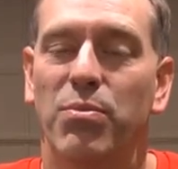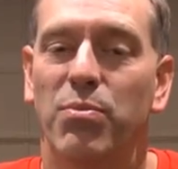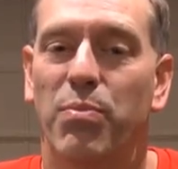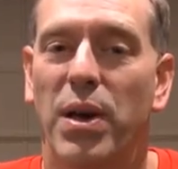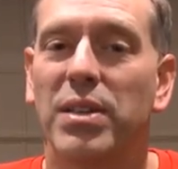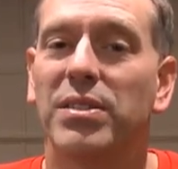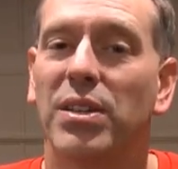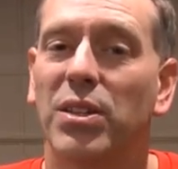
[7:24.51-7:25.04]

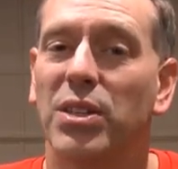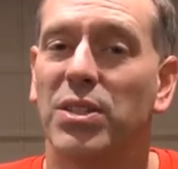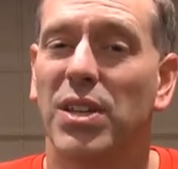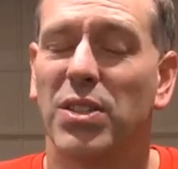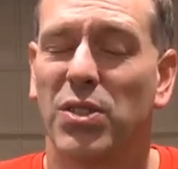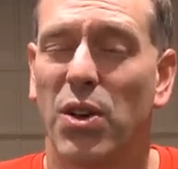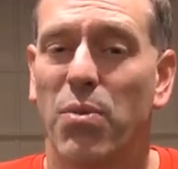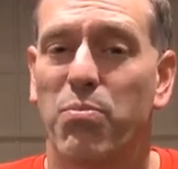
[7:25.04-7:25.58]
basically
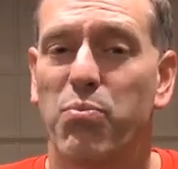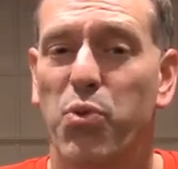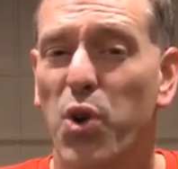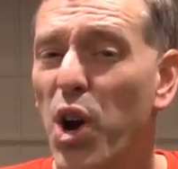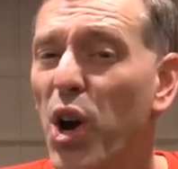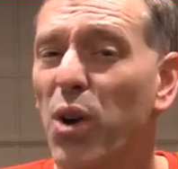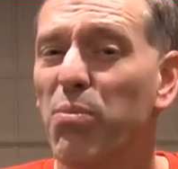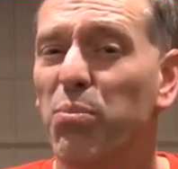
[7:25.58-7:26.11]
says a
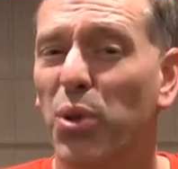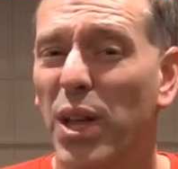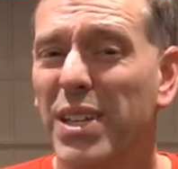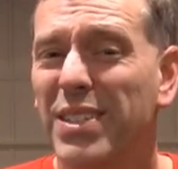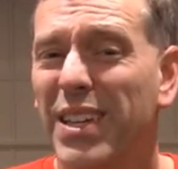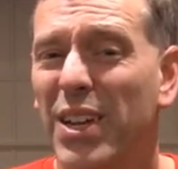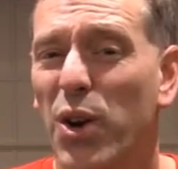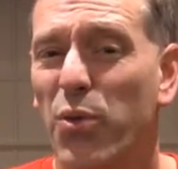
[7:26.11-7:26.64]
prayer of
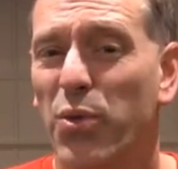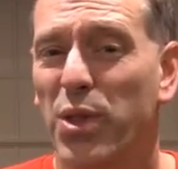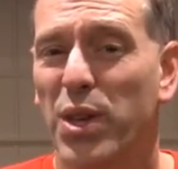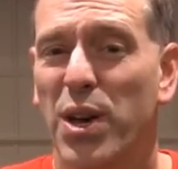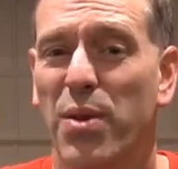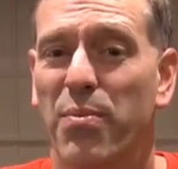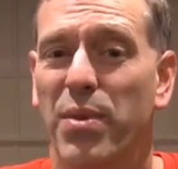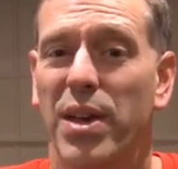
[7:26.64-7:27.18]
blessing over
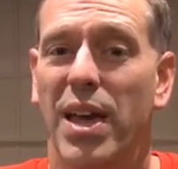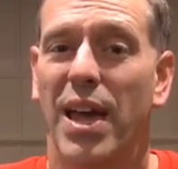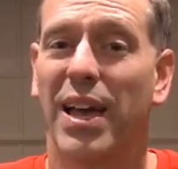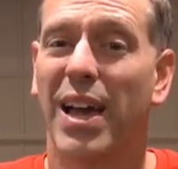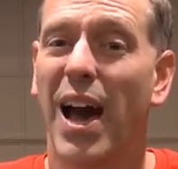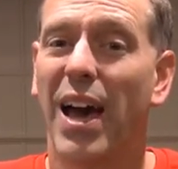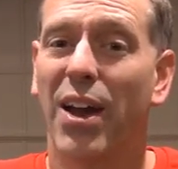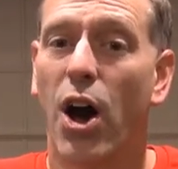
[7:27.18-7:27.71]
them. And
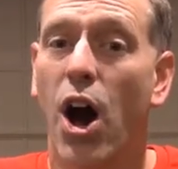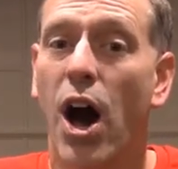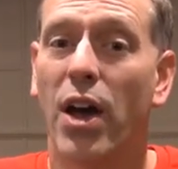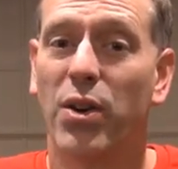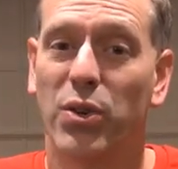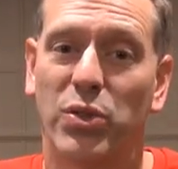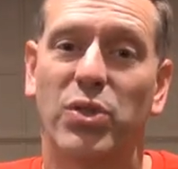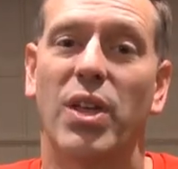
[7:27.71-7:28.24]
God
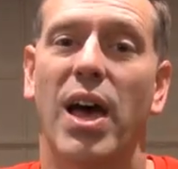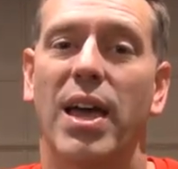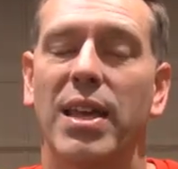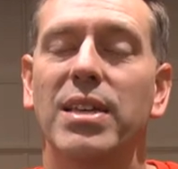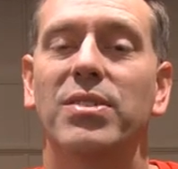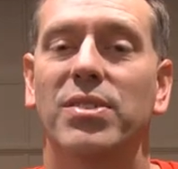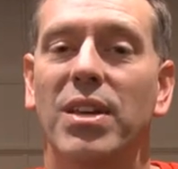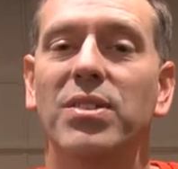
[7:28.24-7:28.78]
honors that. He
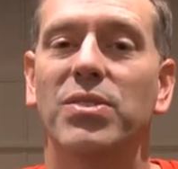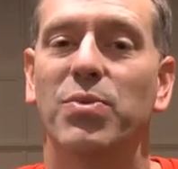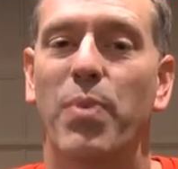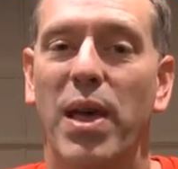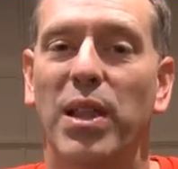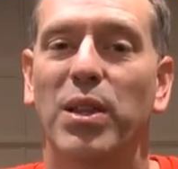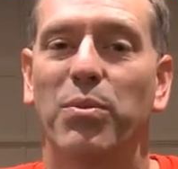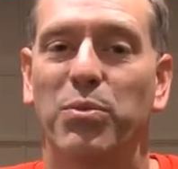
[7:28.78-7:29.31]
sends
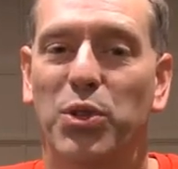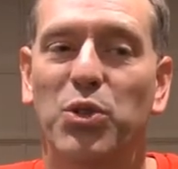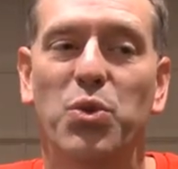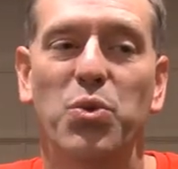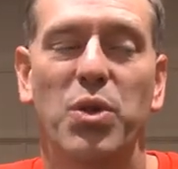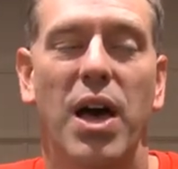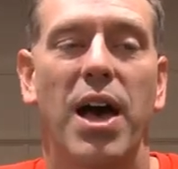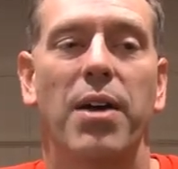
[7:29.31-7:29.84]
Balaam to do
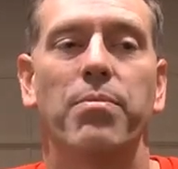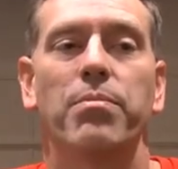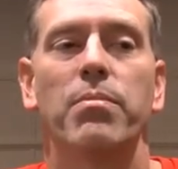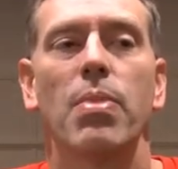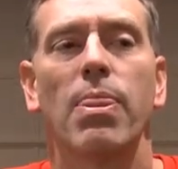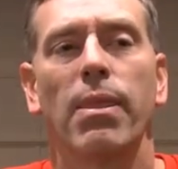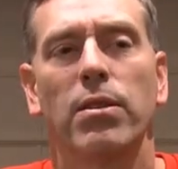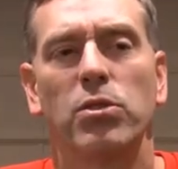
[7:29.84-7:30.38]
that.
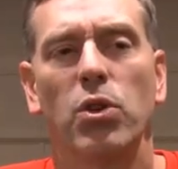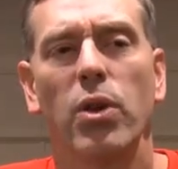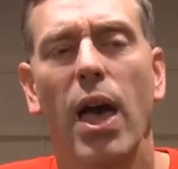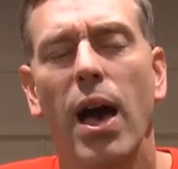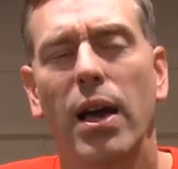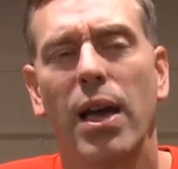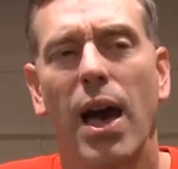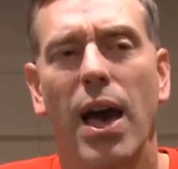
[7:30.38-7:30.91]
So
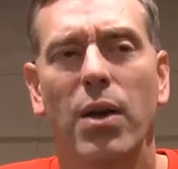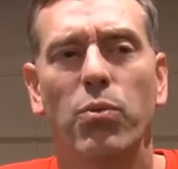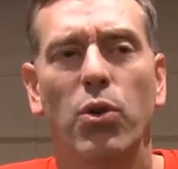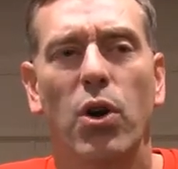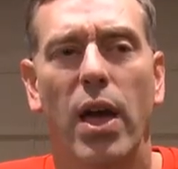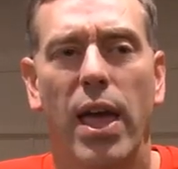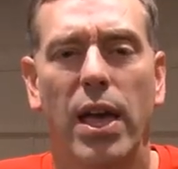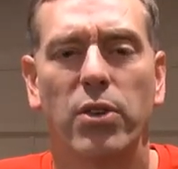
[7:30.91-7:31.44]
yeah, God
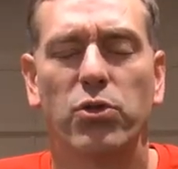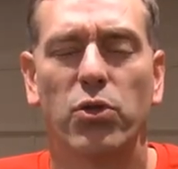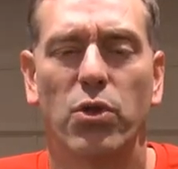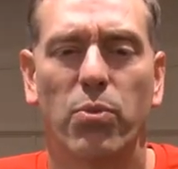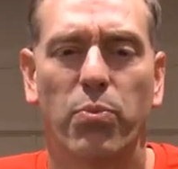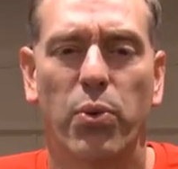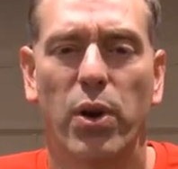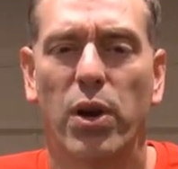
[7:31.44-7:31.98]
will answer the
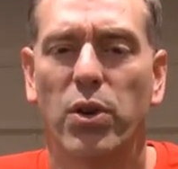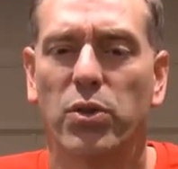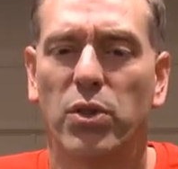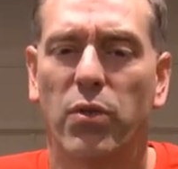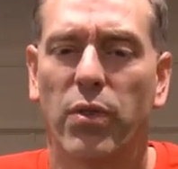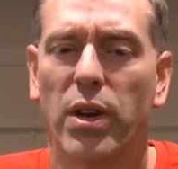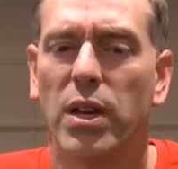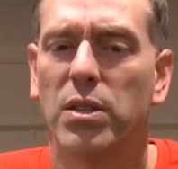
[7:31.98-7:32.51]
prayers
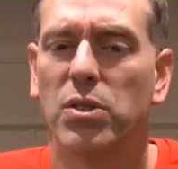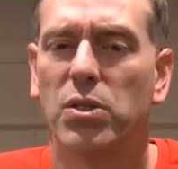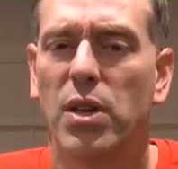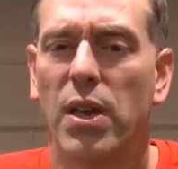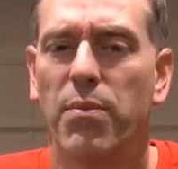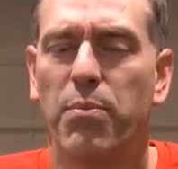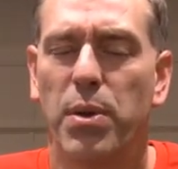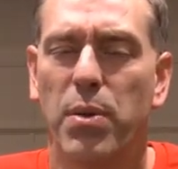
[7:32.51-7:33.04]
of
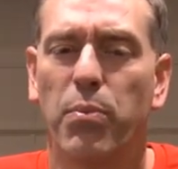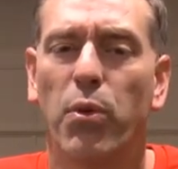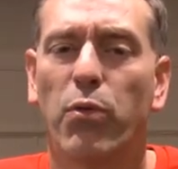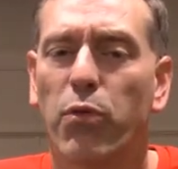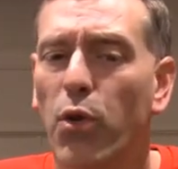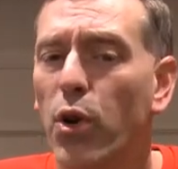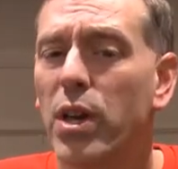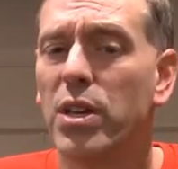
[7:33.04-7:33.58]
unsaved people
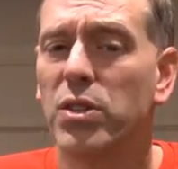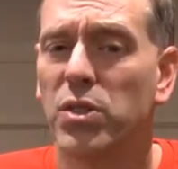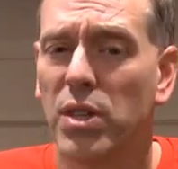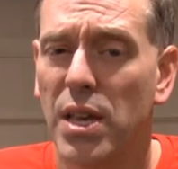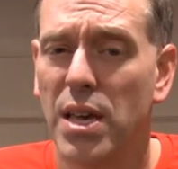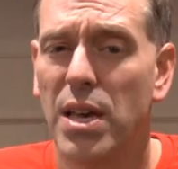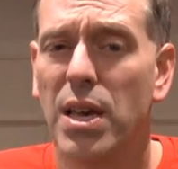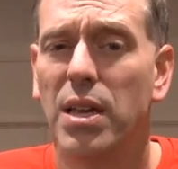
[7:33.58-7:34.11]
for his
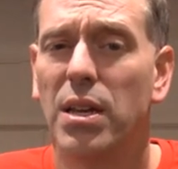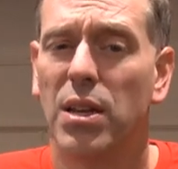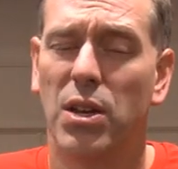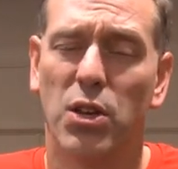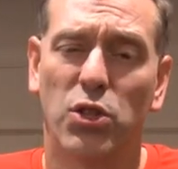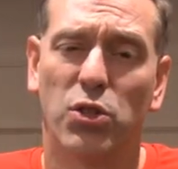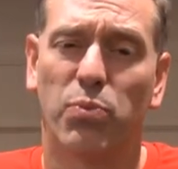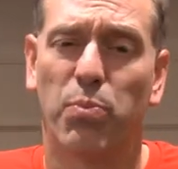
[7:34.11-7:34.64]
end and
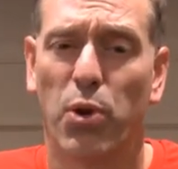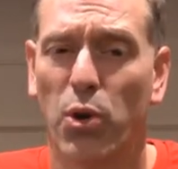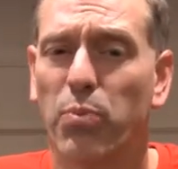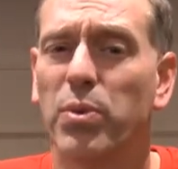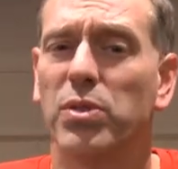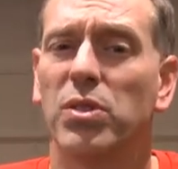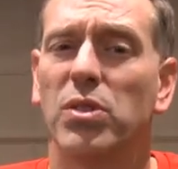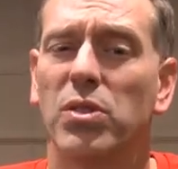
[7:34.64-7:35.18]
his
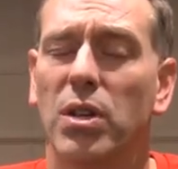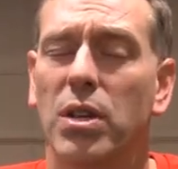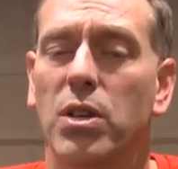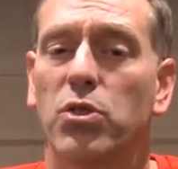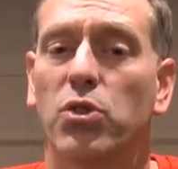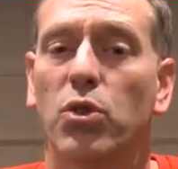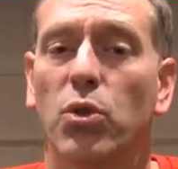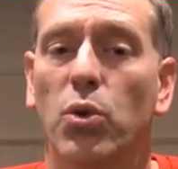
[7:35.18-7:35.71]
purposes and
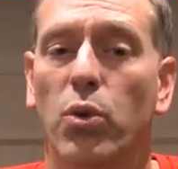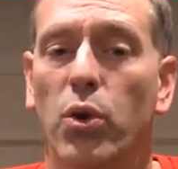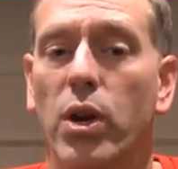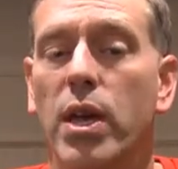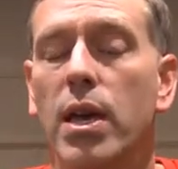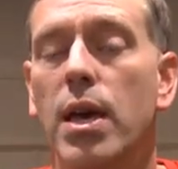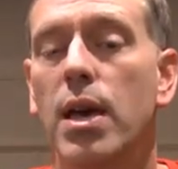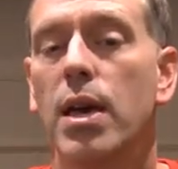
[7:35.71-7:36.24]
his
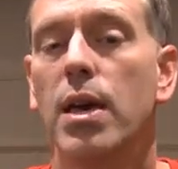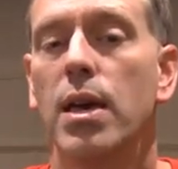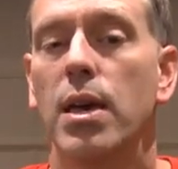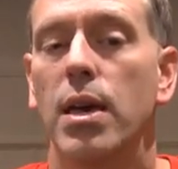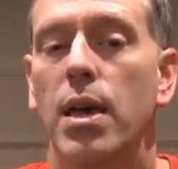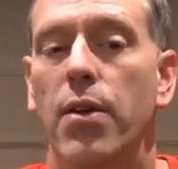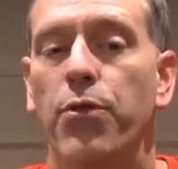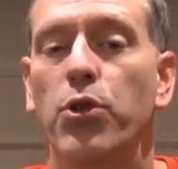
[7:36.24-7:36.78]
glory.
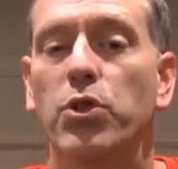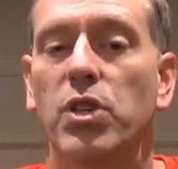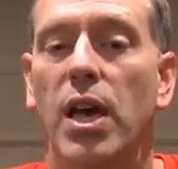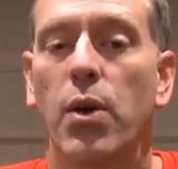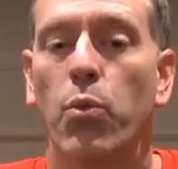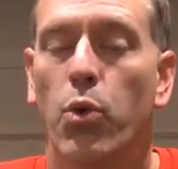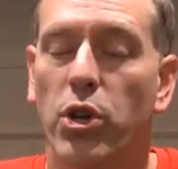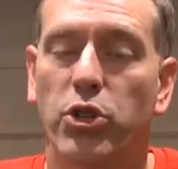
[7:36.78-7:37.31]
If you
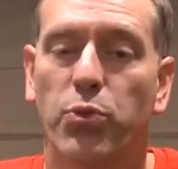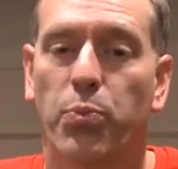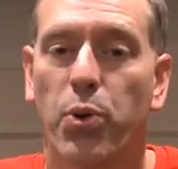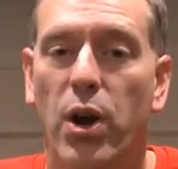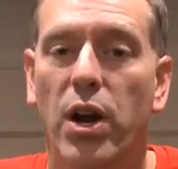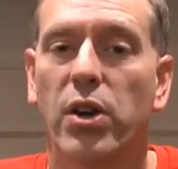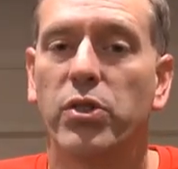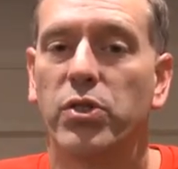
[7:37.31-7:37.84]
say which
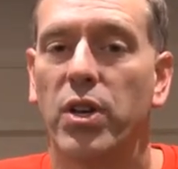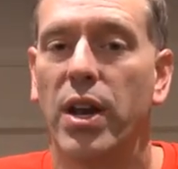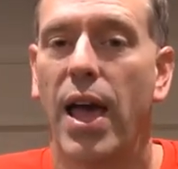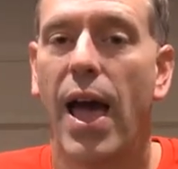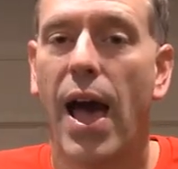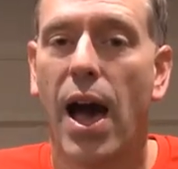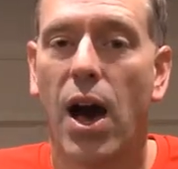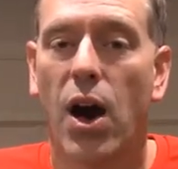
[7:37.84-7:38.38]
prayers and
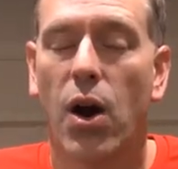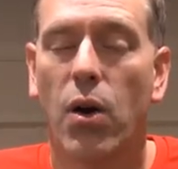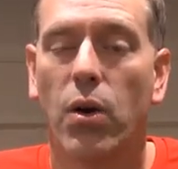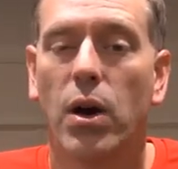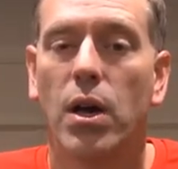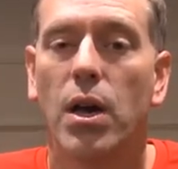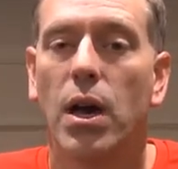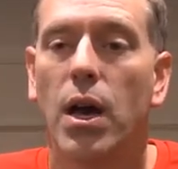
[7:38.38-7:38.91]
how,